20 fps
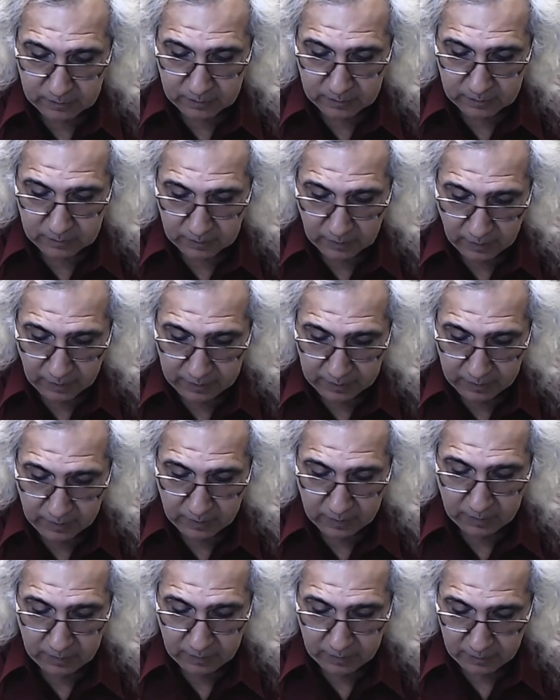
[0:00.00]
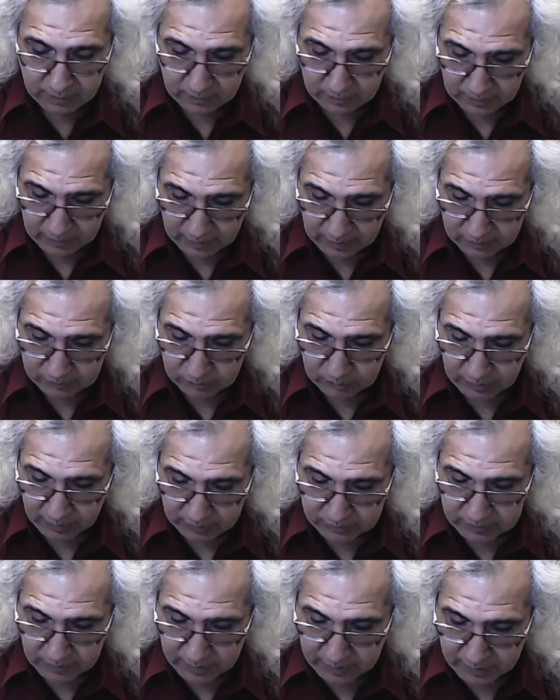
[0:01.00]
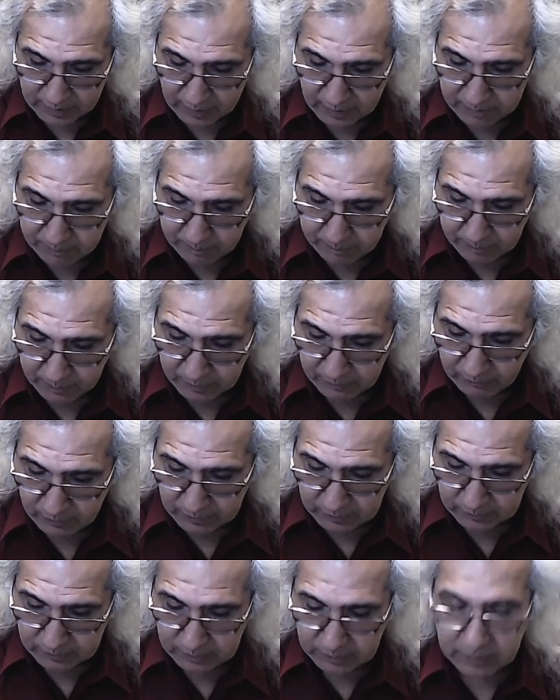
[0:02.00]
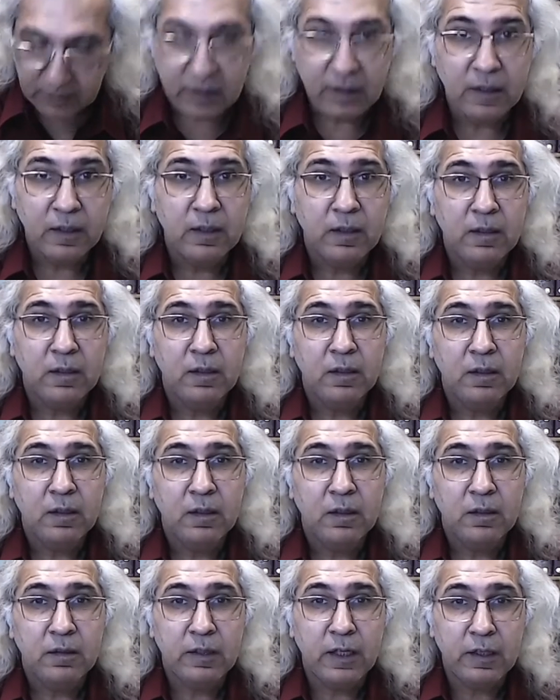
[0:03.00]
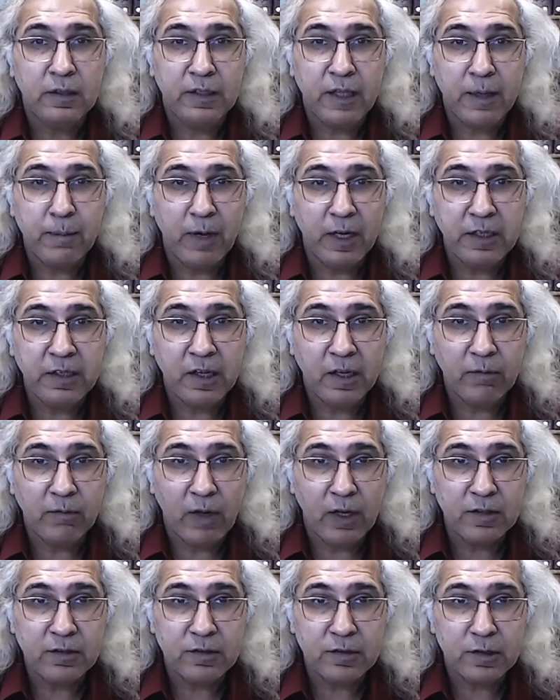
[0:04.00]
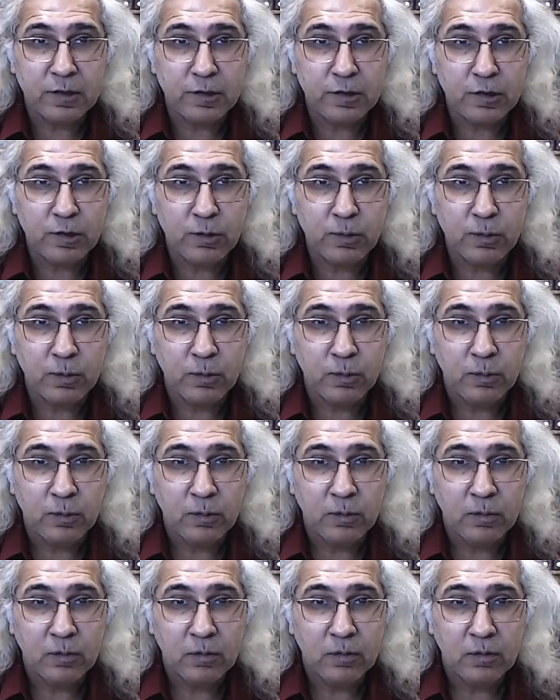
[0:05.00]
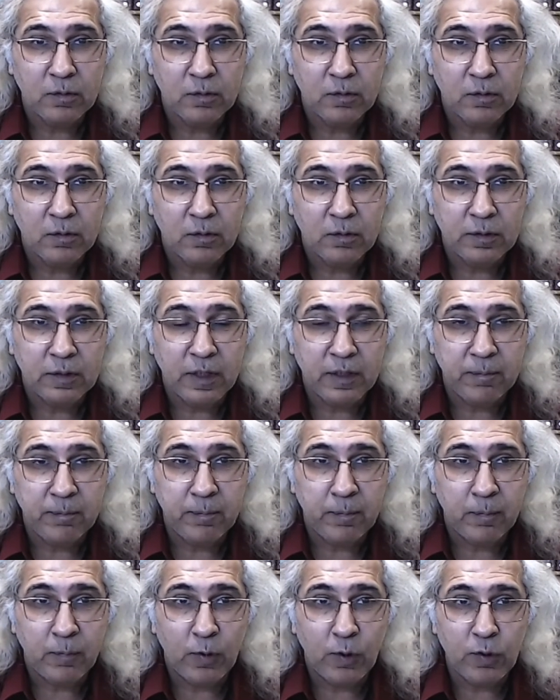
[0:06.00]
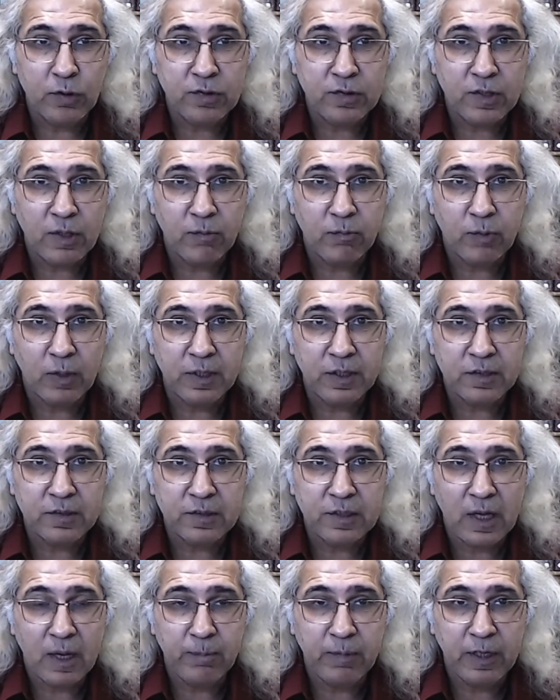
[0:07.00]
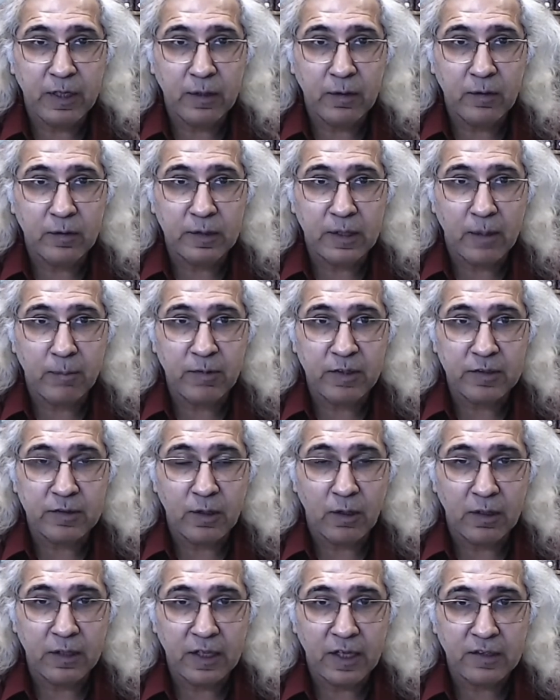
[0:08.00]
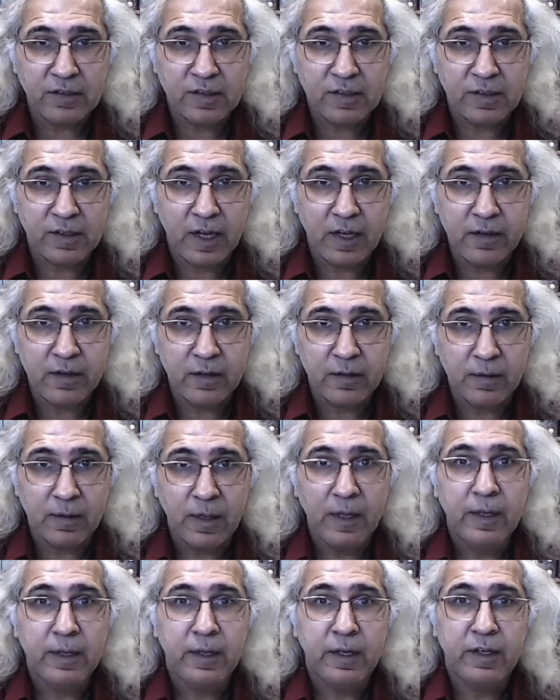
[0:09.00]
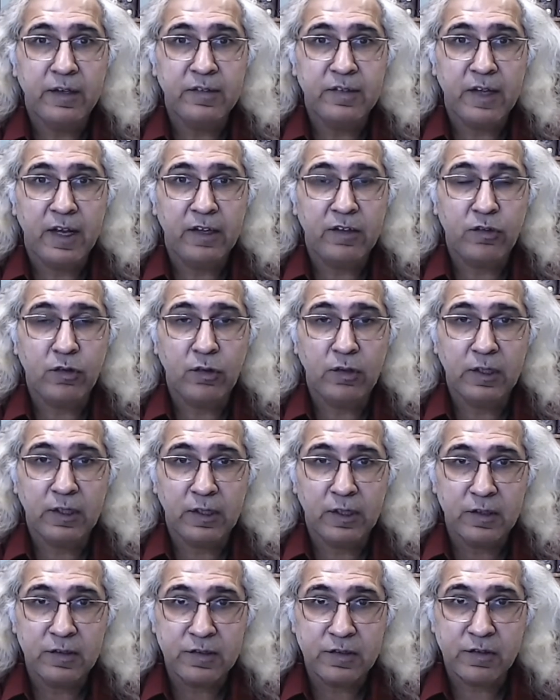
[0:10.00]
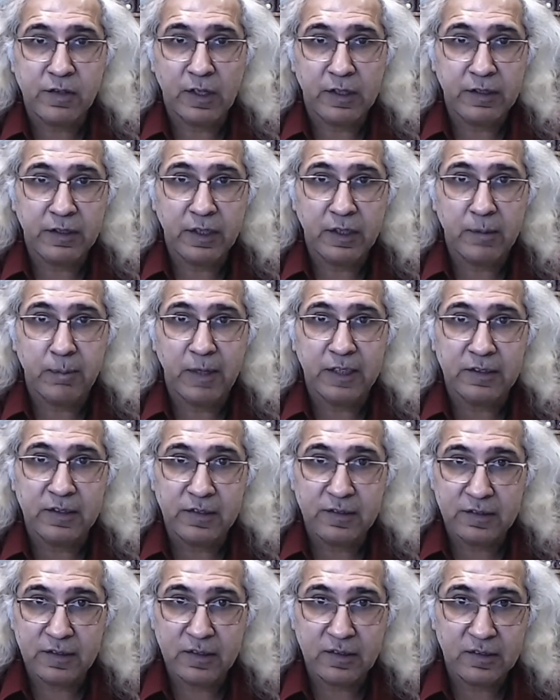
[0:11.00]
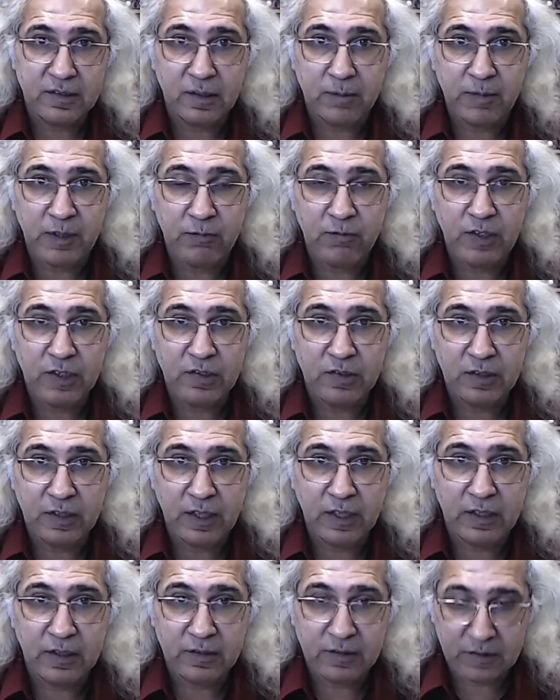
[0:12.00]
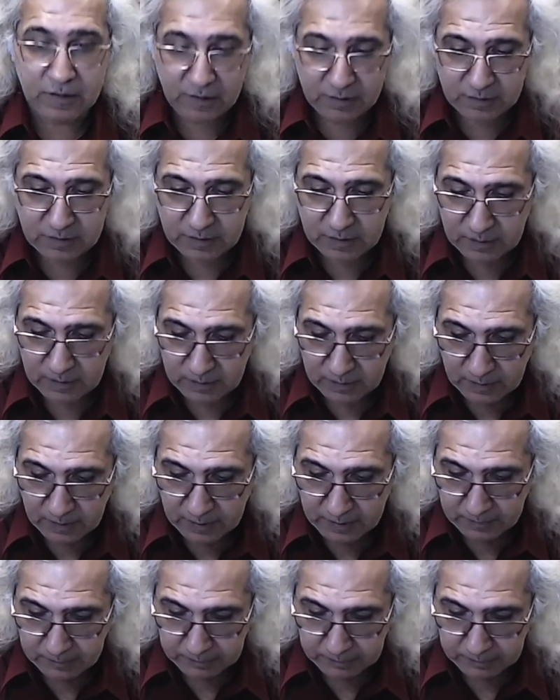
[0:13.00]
right, as, as I read previously, that they might have answers too. That most of what is happening to them is not accidental, it's actually constructed by the system in which they exist, right?